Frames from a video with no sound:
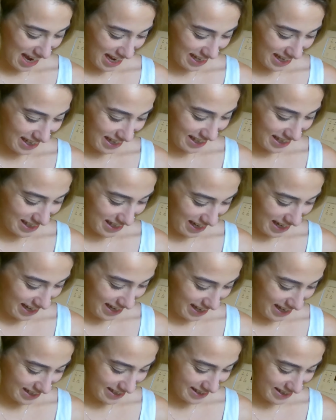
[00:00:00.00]

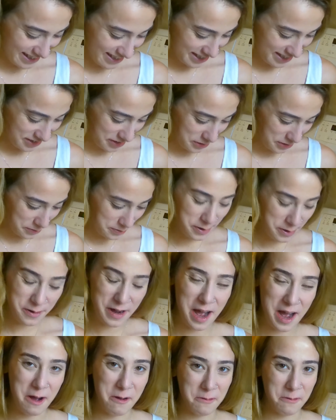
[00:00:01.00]
I still don't
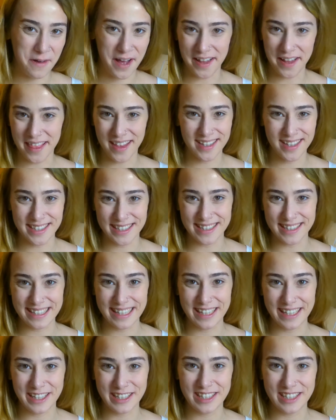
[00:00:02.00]
know how well this is
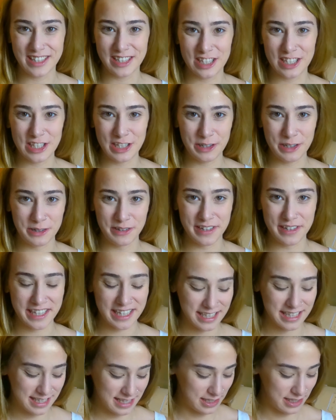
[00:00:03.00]
gonna do.
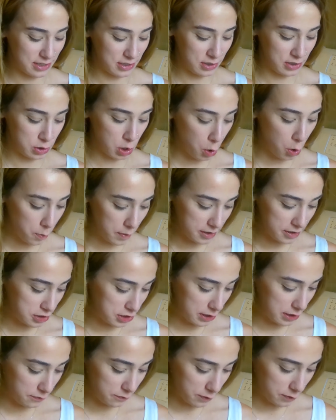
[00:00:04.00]
It's so
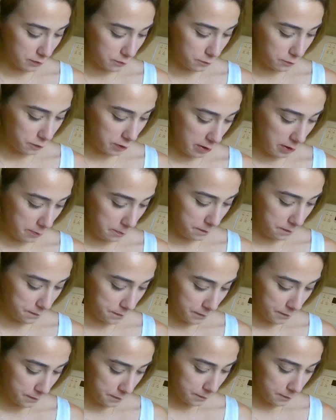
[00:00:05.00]
much different from
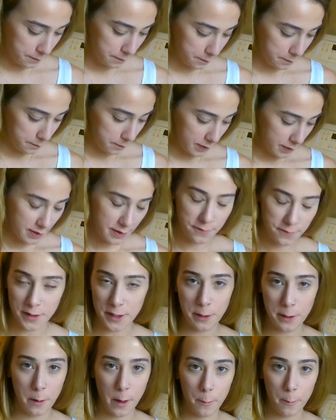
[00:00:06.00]
the
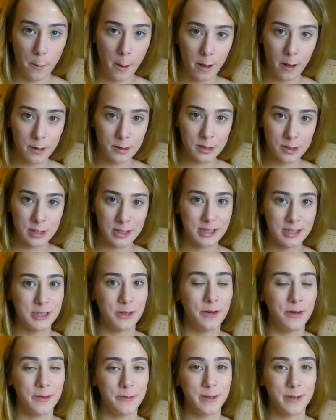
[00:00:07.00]
video I watched,
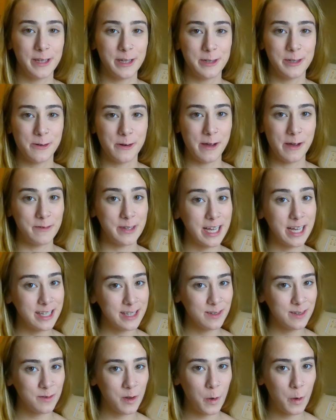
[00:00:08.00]
so I really don't have
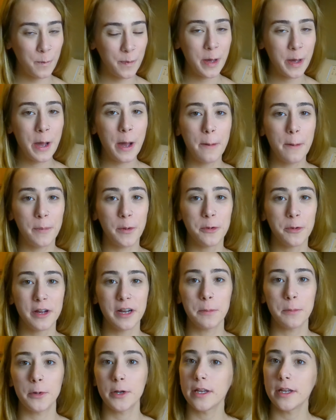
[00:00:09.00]
tons of hope. But
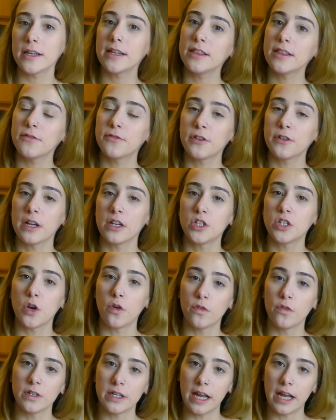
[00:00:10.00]
we're gonna put it in the fridge
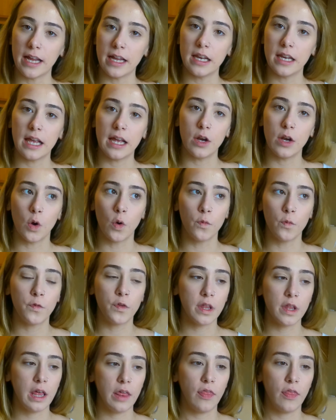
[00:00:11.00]
overnight, and
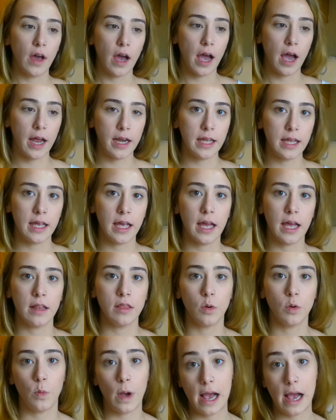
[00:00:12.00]
hopefully the honey
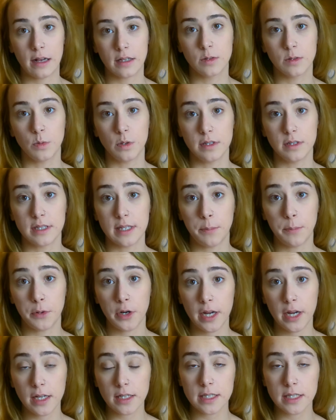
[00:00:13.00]
and the wax will
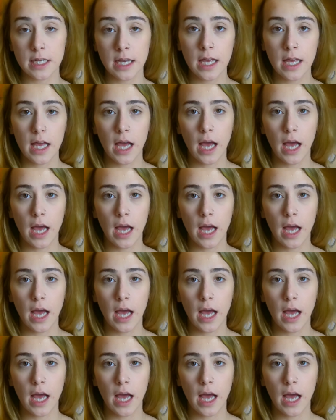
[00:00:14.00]
separate.